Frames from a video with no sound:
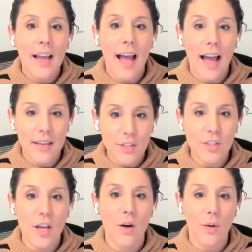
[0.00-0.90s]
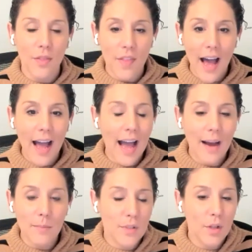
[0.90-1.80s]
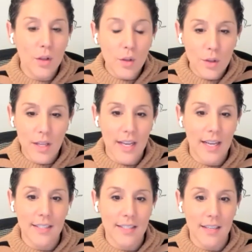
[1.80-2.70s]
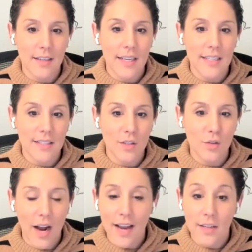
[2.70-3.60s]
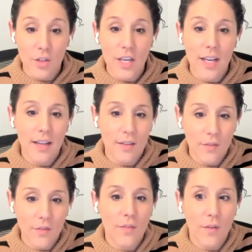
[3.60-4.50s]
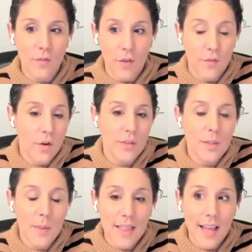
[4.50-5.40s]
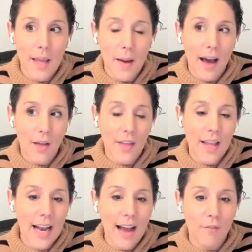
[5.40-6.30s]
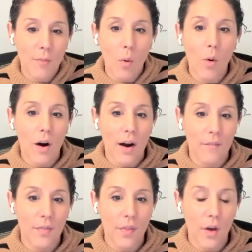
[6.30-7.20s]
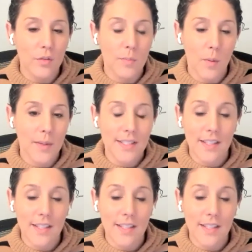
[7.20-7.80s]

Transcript: And so that absolutely is a is a strategy for folks to be thinking about how they can have more of those moments